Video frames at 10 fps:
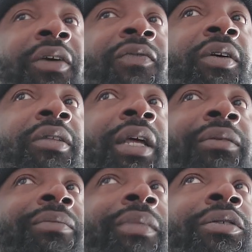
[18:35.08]
I felt
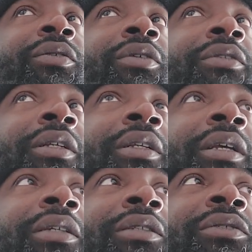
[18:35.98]
like my daughter's in
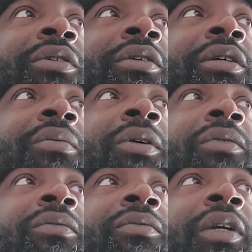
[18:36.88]
there. She's going to come
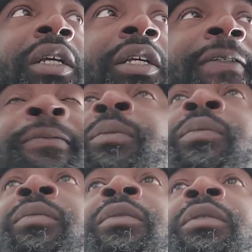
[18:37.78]
home, right?
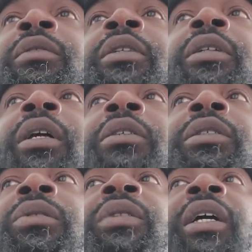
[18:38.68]
She
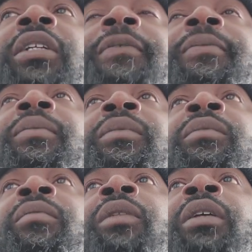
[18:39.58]
was like,
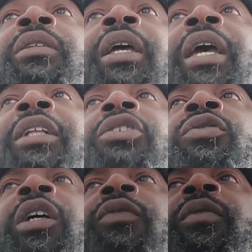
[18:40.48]
they had to
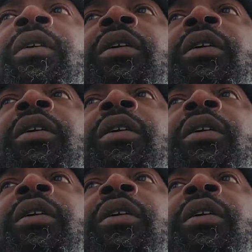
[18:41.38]
transfer